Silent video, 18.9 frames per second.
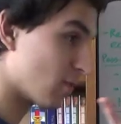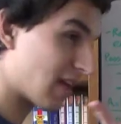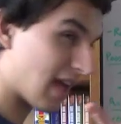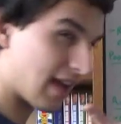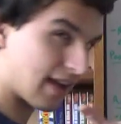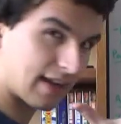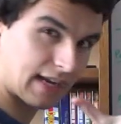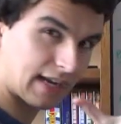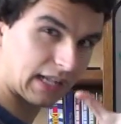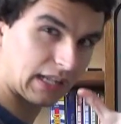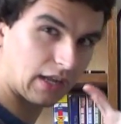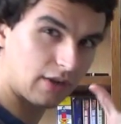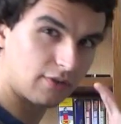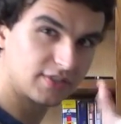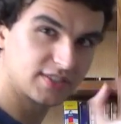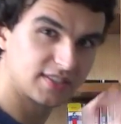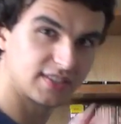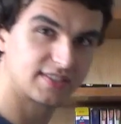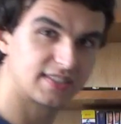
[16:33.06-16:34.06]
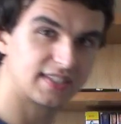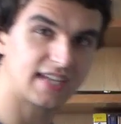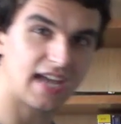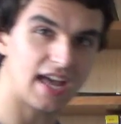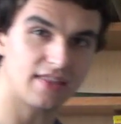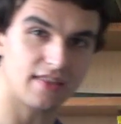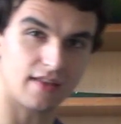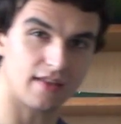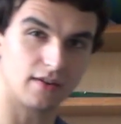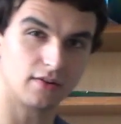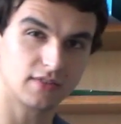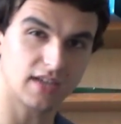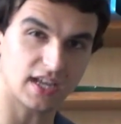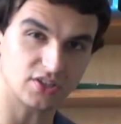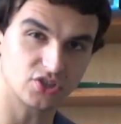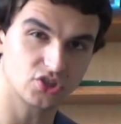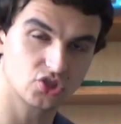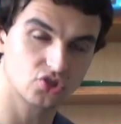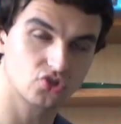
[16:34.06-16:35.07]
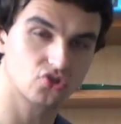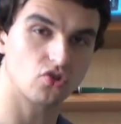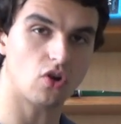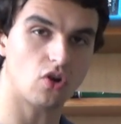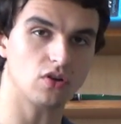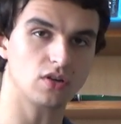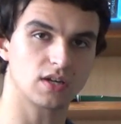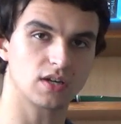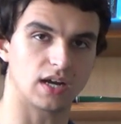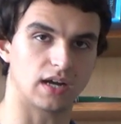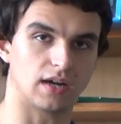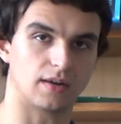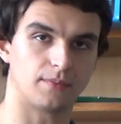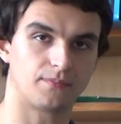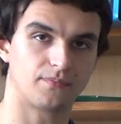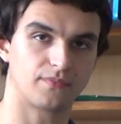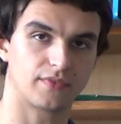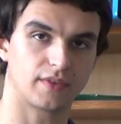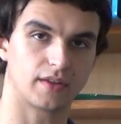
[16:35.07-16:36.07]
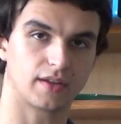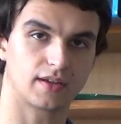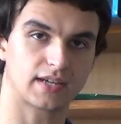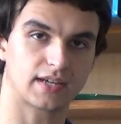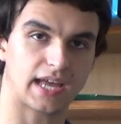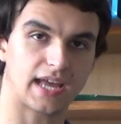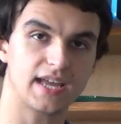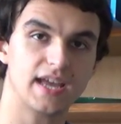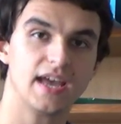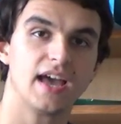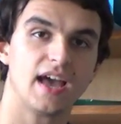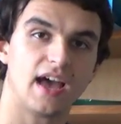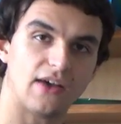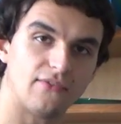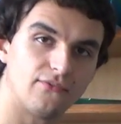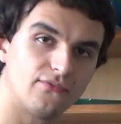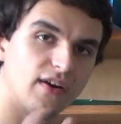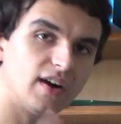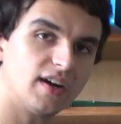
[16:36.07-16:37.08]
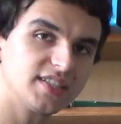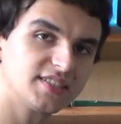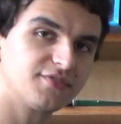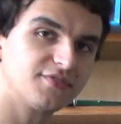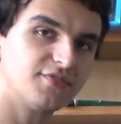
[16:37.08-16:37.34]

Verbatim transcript: get closer together, it'll get stronger. Okay? And vice